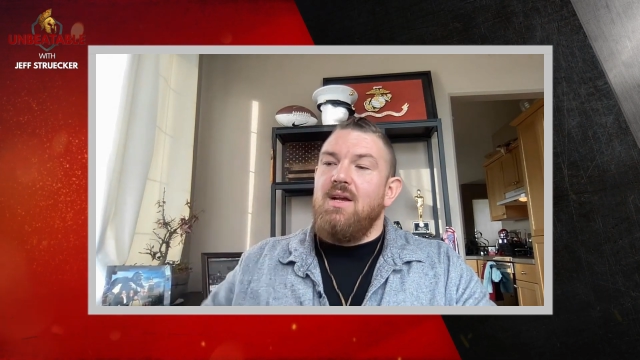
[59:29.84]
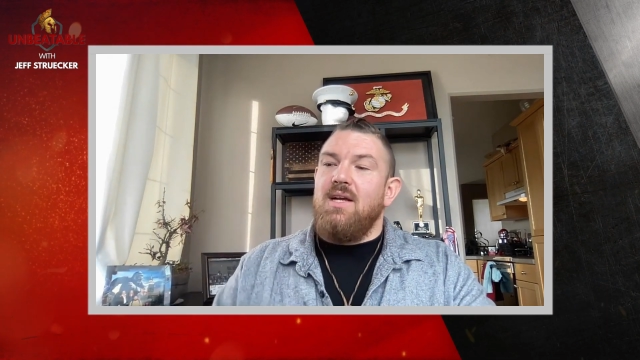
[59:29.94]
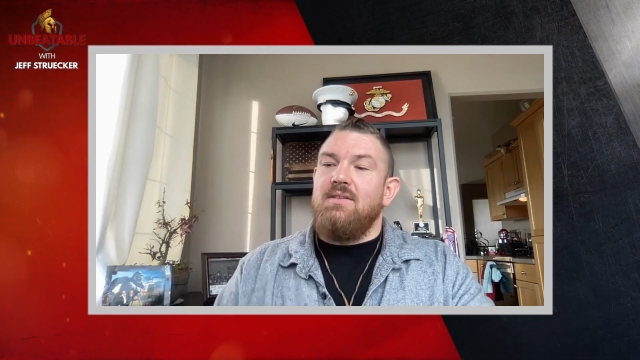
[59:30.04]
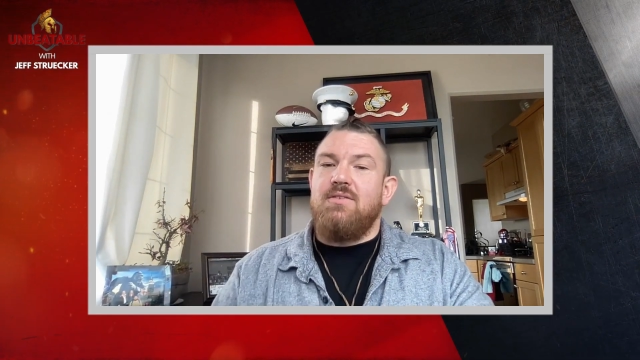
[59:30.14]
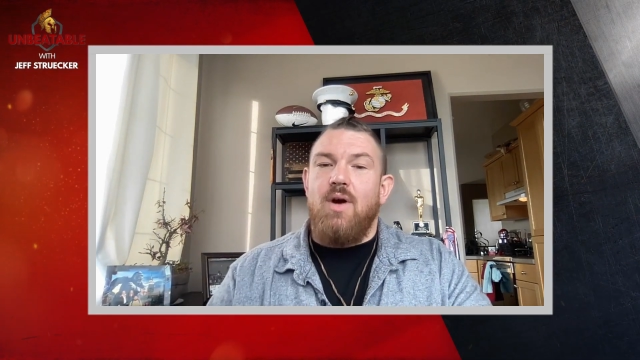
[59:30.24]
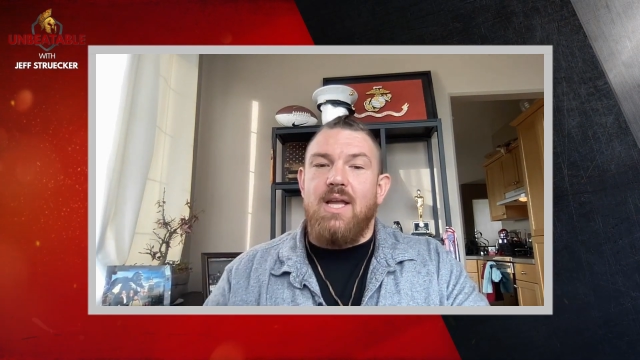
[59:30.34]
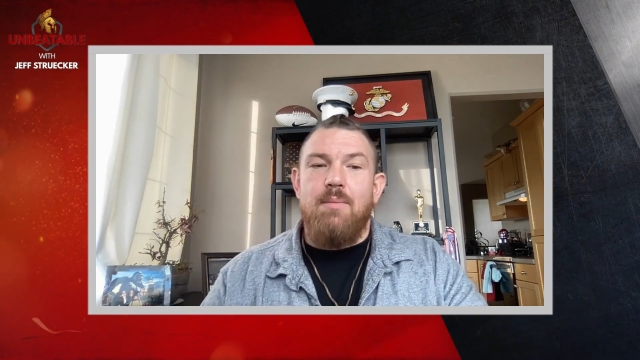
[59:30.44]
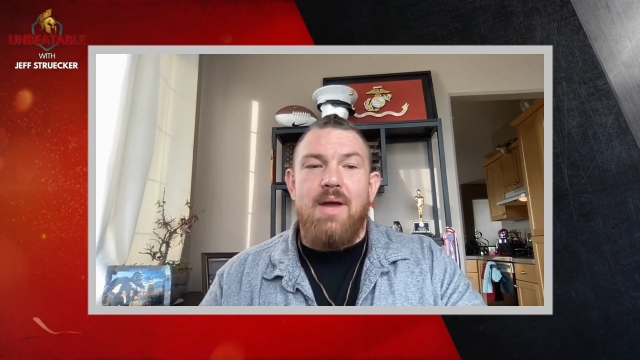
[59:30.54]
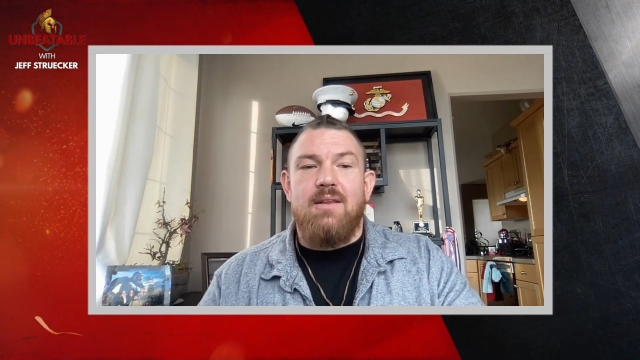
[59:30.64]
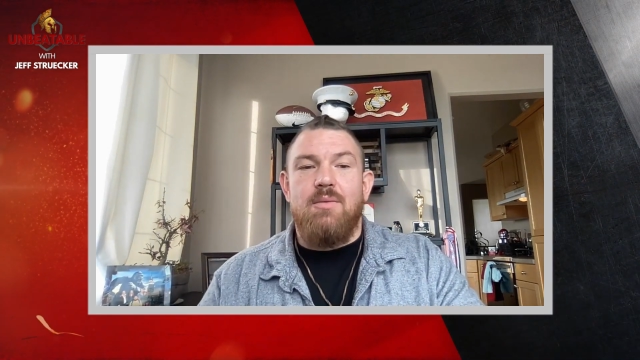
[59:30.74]
and so I
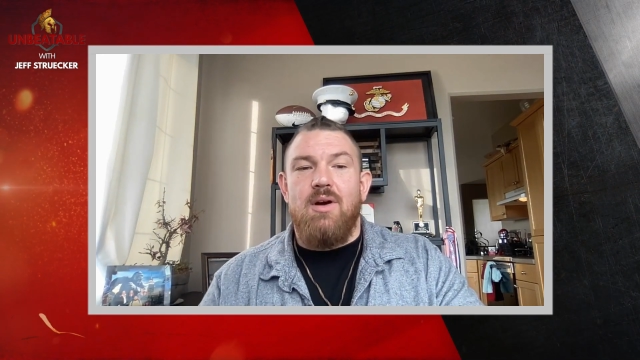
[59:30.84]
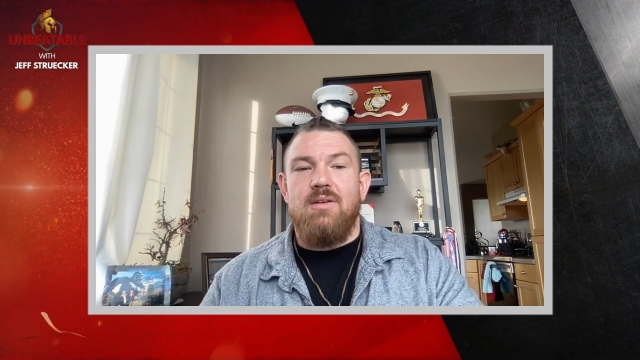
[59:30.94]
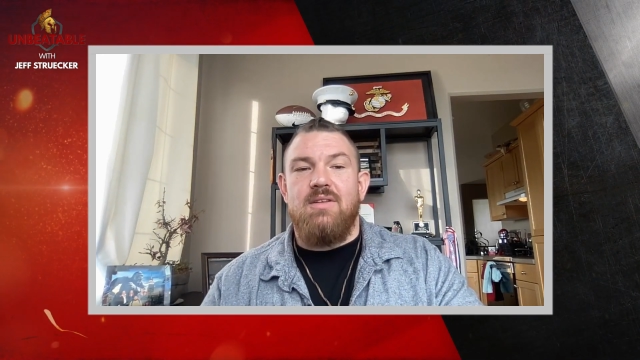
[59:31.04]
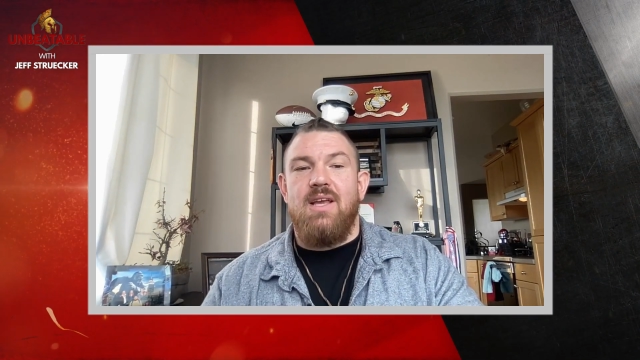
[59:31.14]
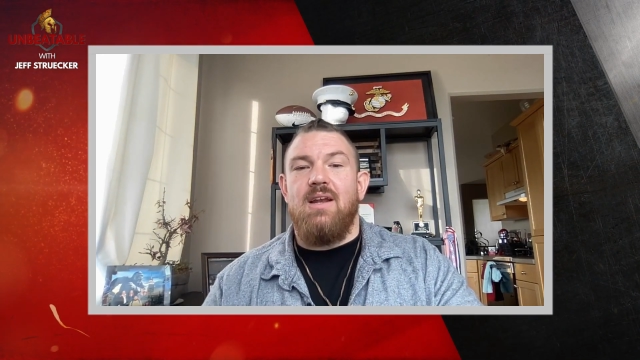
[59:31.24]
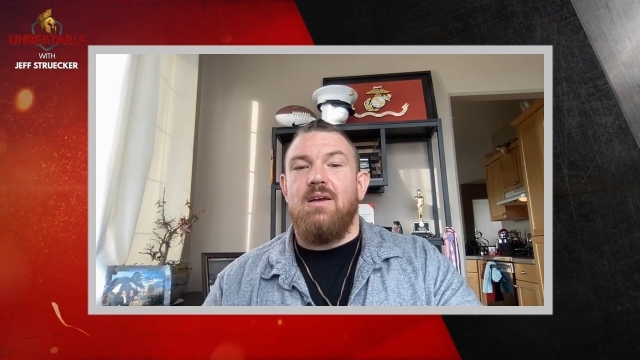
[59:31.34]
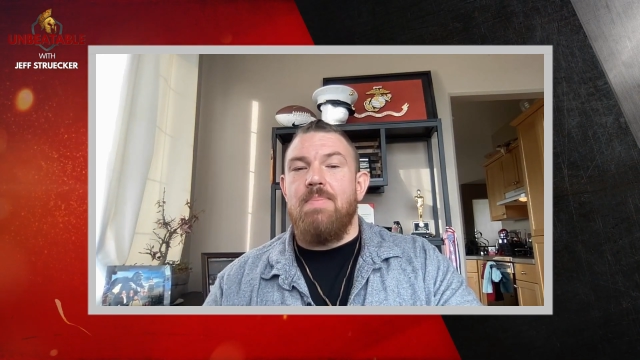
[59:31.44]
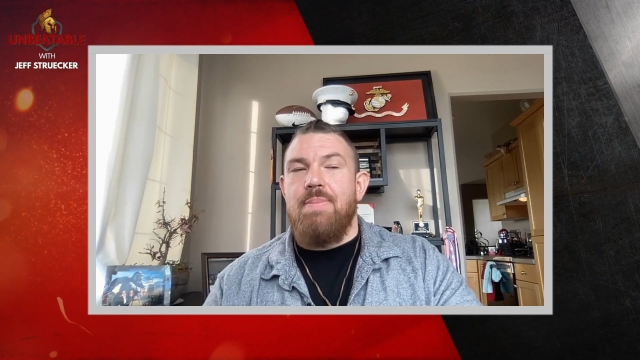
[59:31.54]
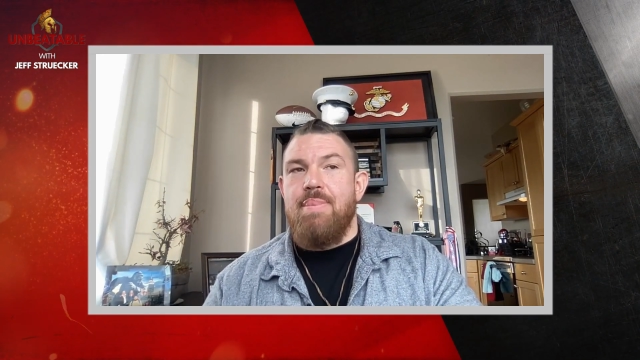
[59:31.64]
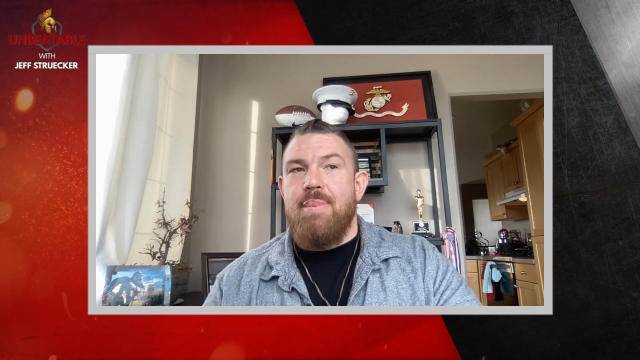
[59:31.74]
get back to
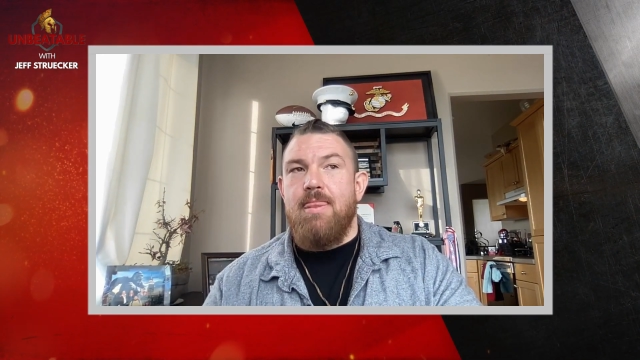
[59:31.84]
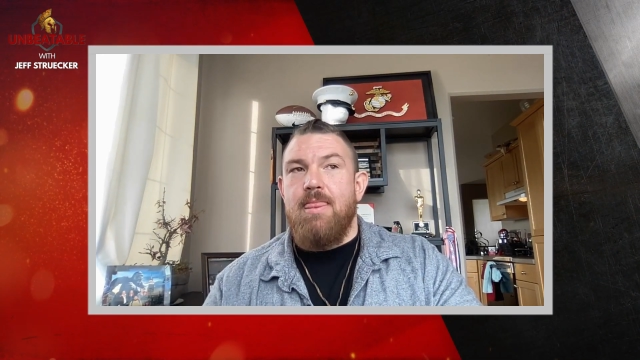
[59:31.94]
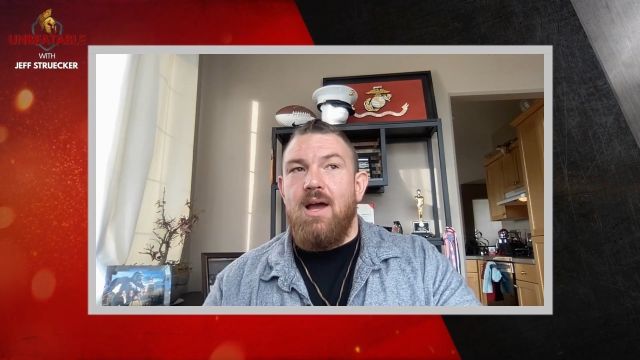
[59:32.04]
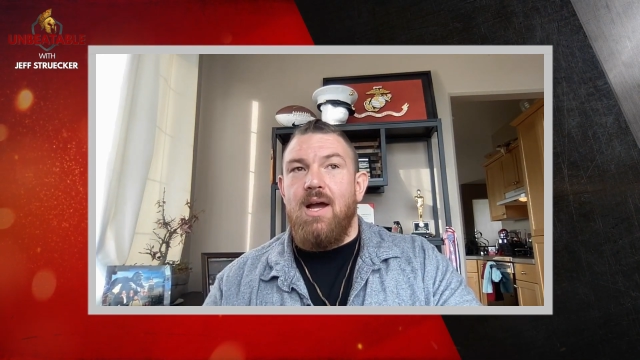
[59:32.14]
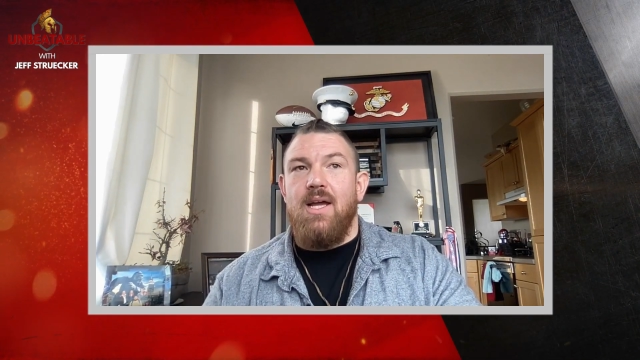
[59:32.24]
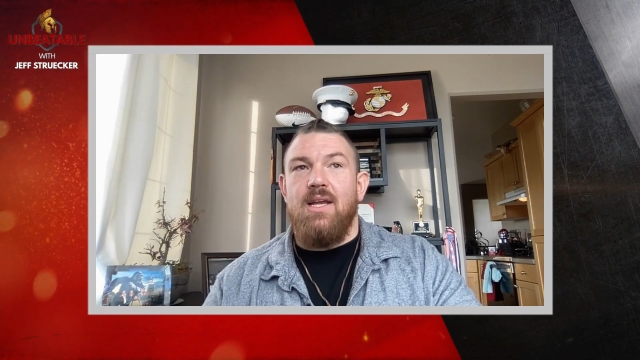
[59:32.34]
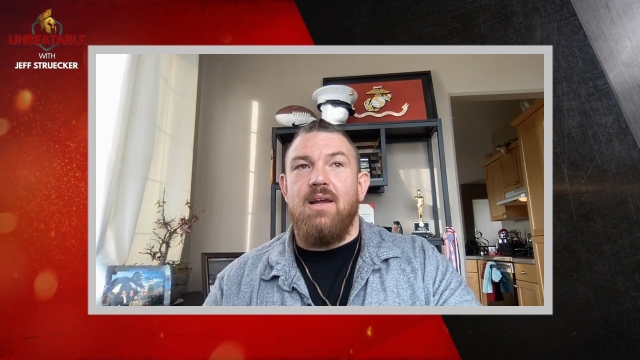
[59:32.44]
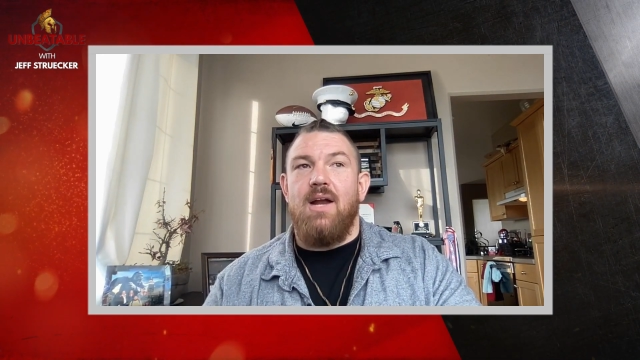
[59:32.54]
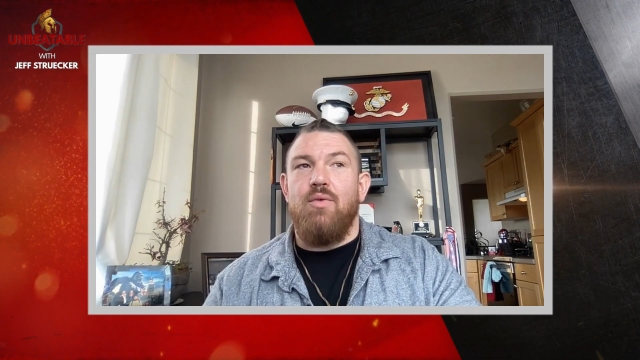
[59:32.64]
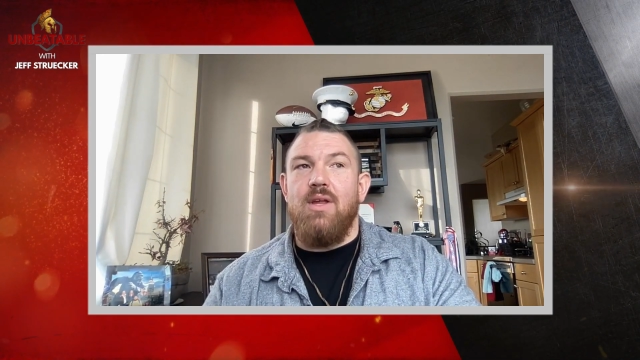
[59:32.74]
Montana. I
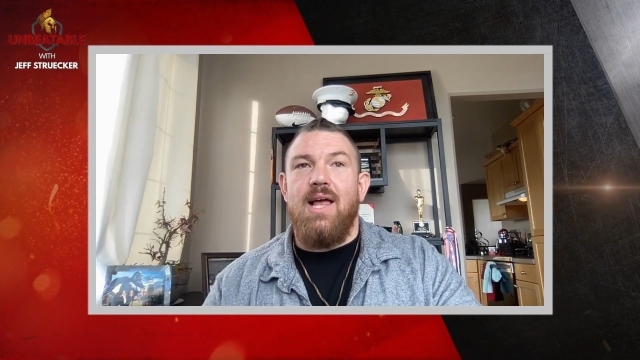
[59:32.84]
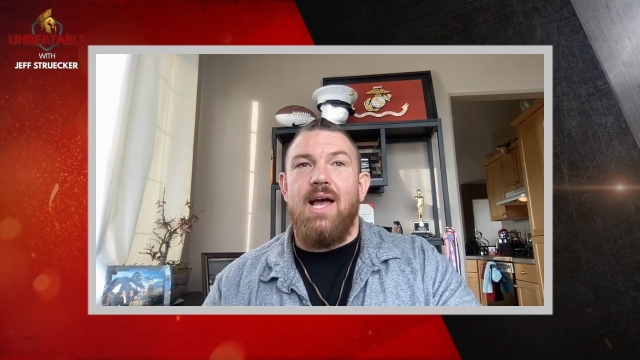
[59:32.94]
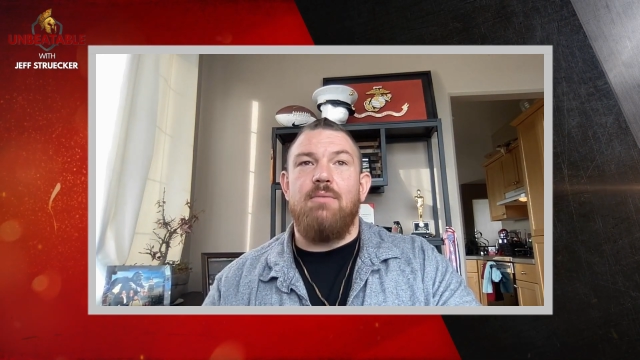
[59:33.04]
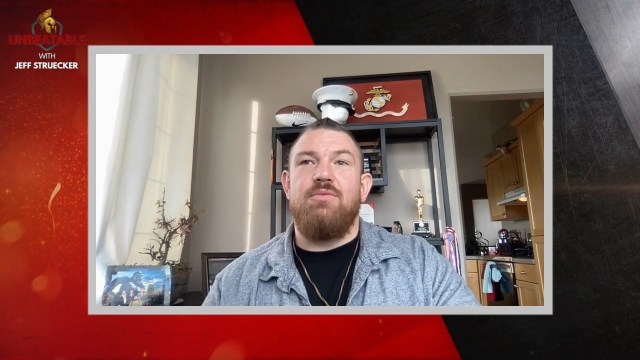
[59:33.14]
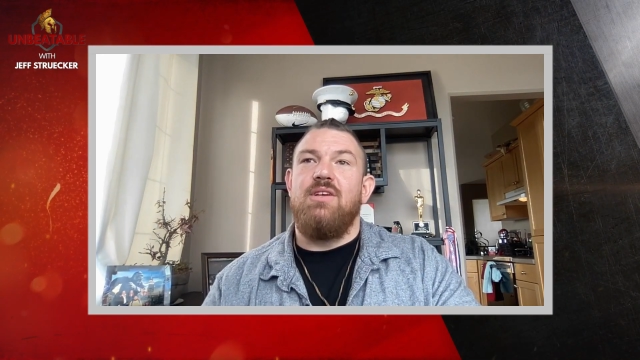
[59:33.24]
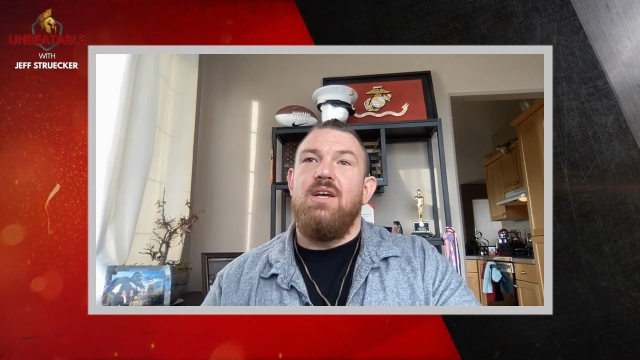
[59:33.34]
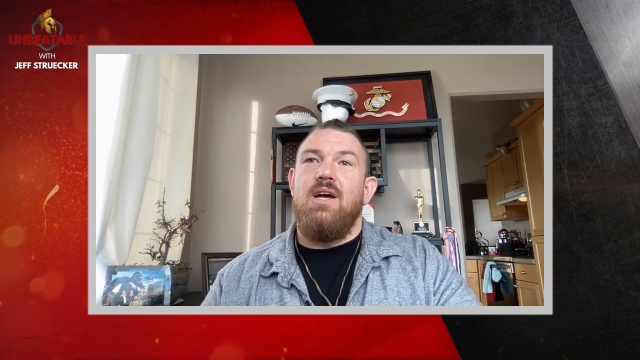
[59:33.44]
relapse.